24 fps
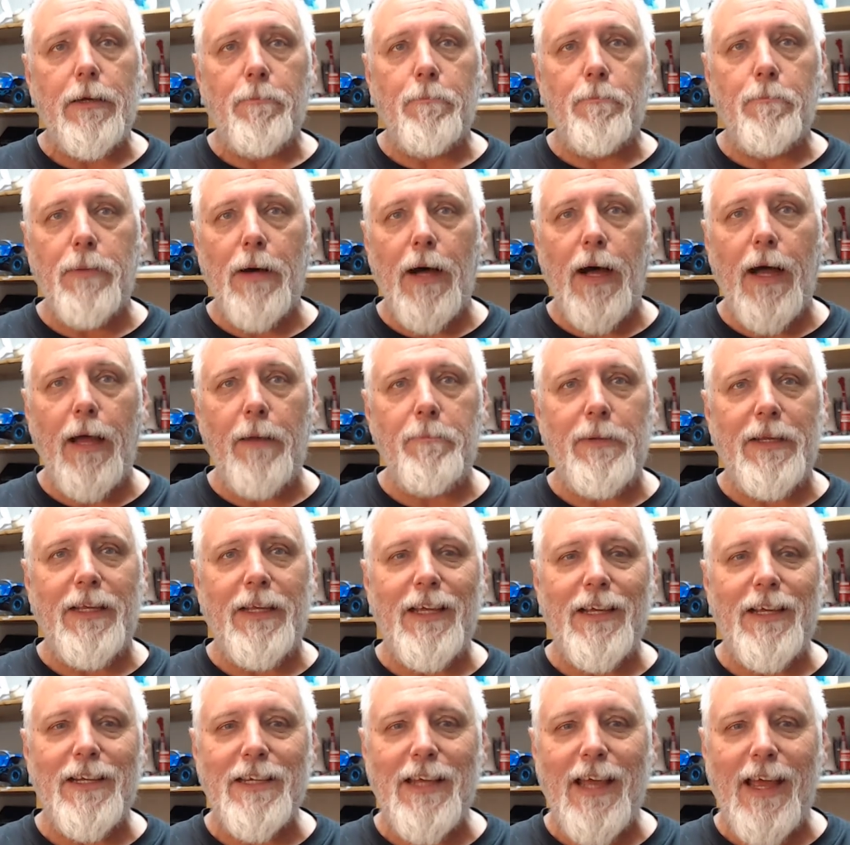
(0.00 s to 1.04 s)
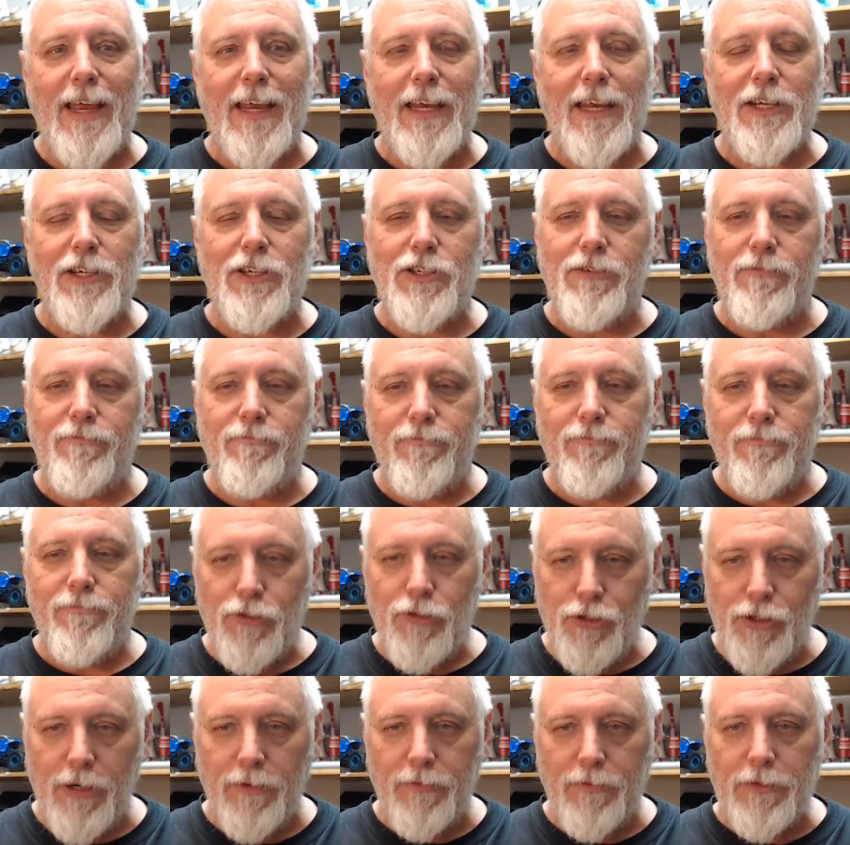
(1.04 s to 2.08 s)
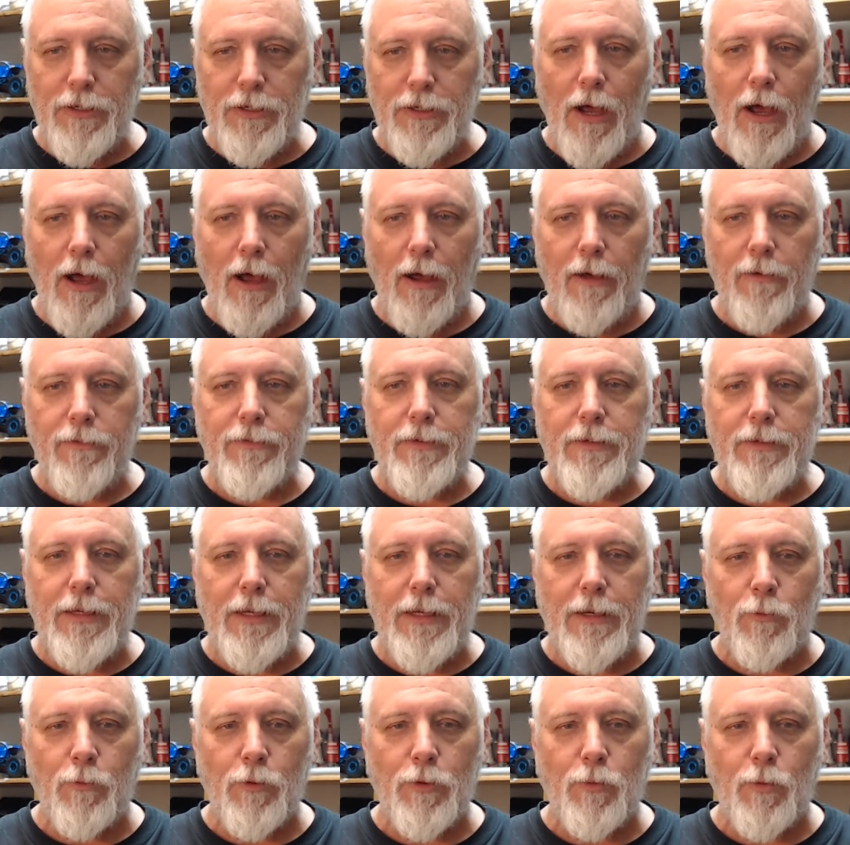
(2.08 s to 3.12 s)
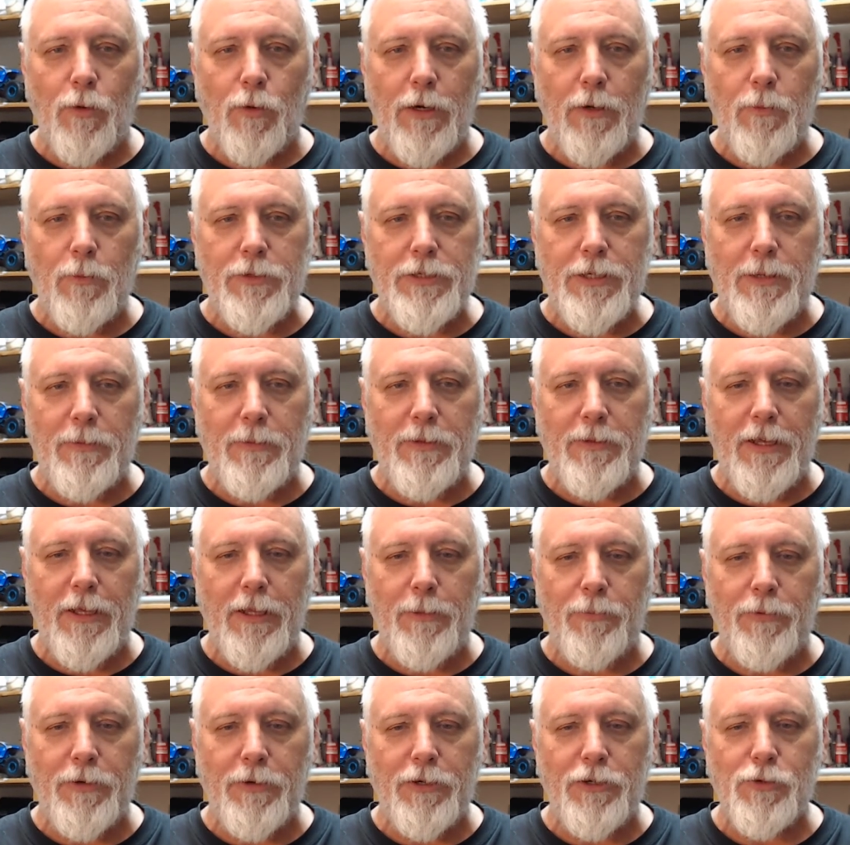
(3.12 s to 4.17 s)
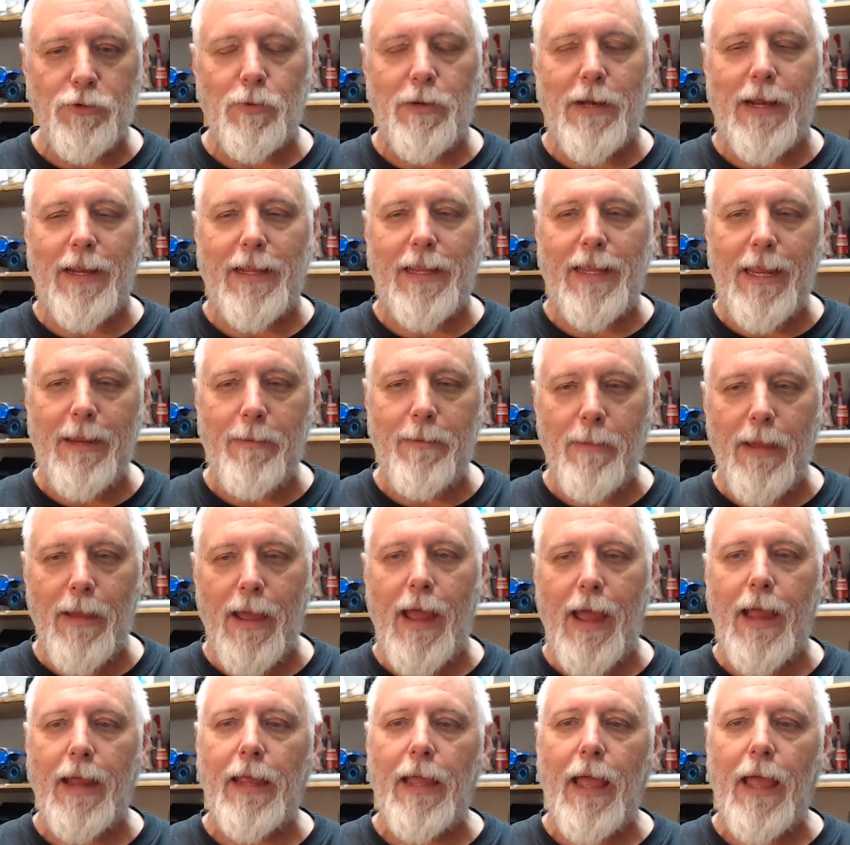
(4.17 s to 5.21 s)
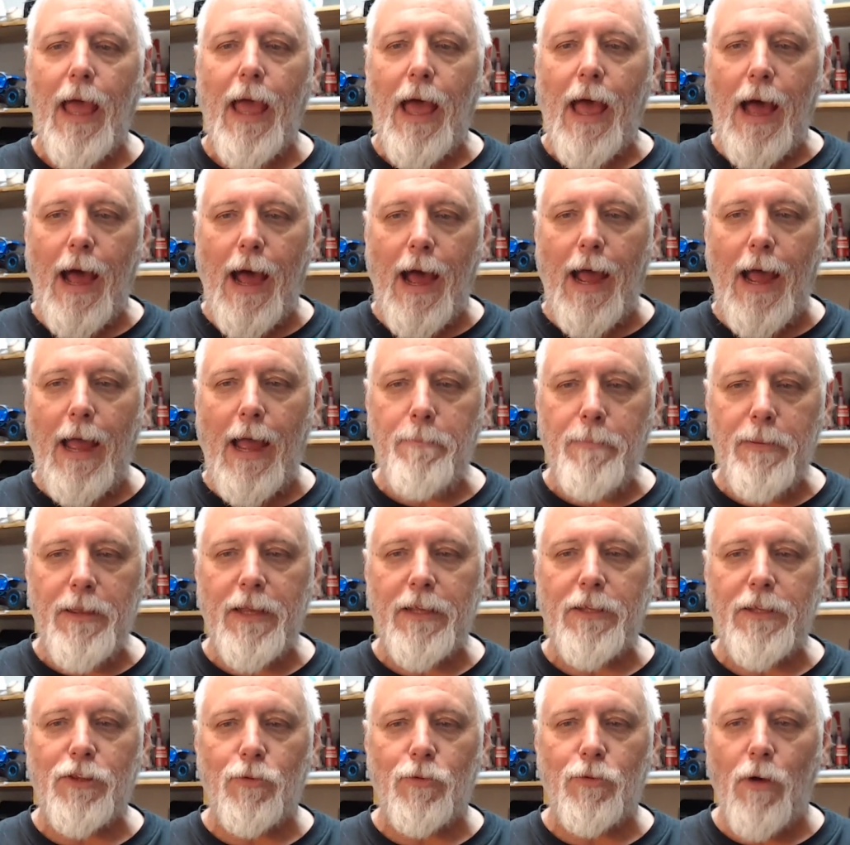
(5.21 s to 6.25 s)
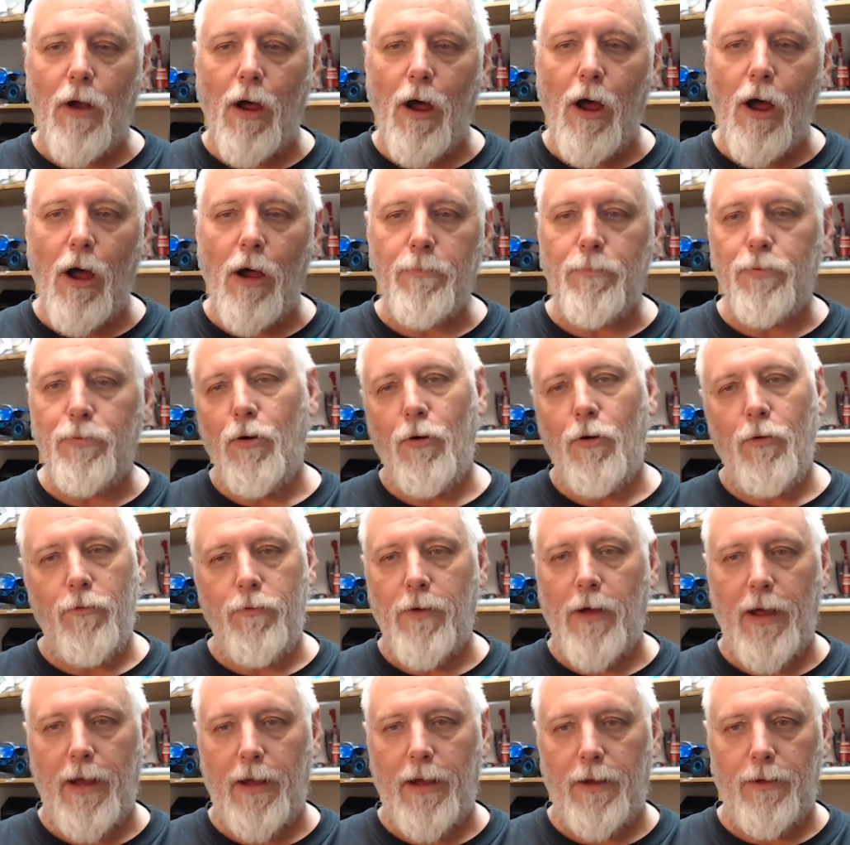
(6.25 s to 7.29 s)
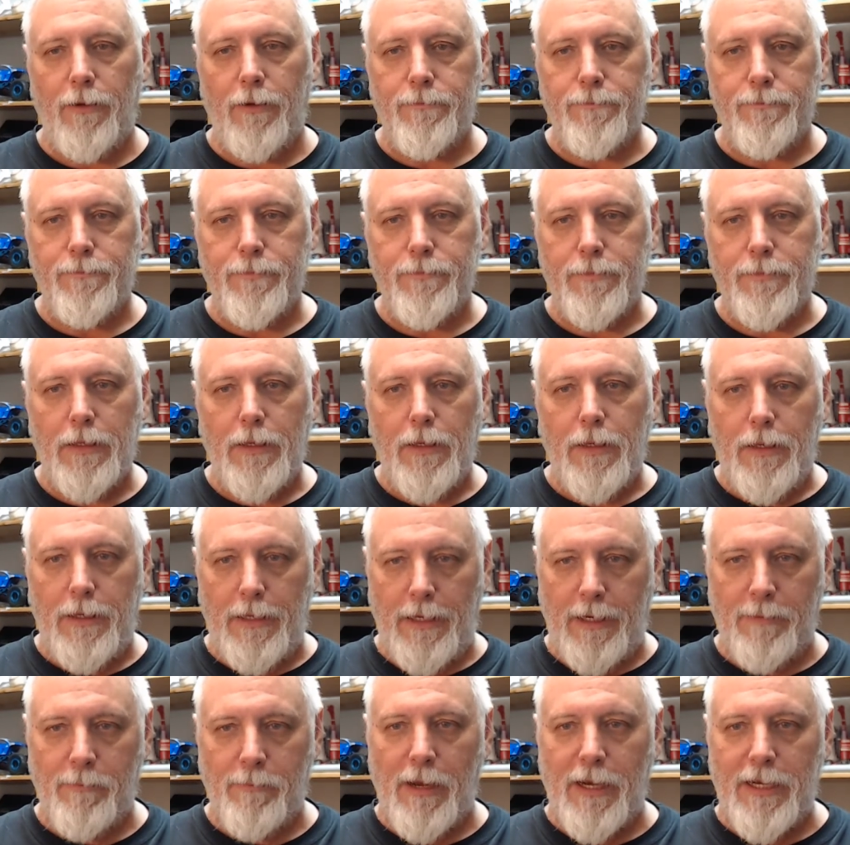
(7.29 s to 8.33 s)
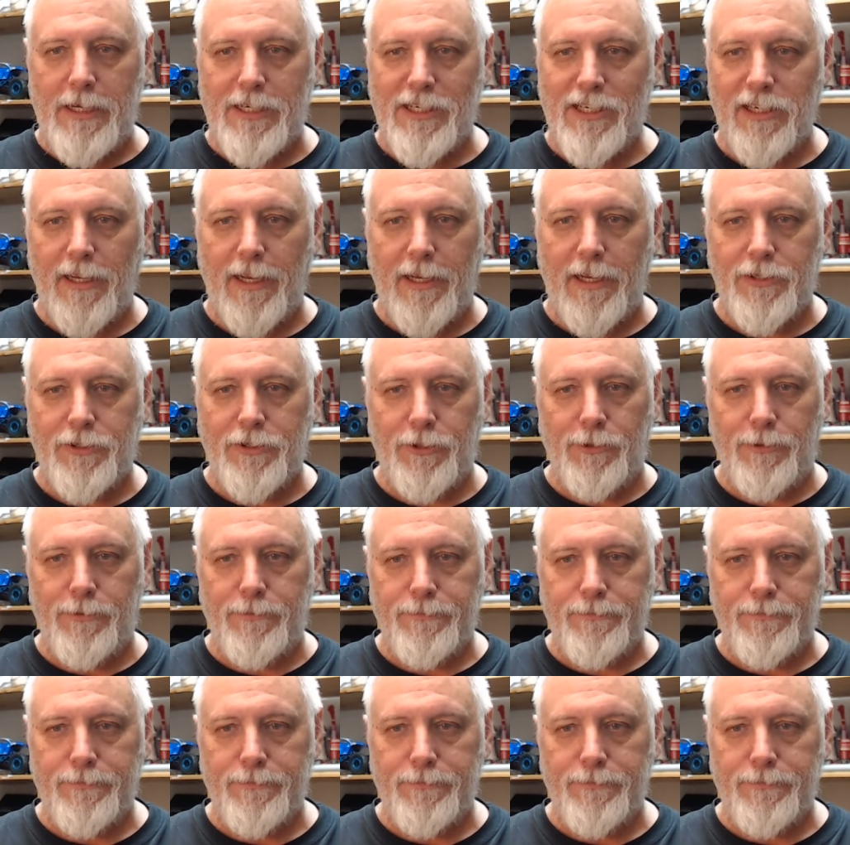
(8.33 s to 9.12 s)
But because I had shifted off and was working with some of the other printers, when I came back, I picked the wrong profile in my slicer.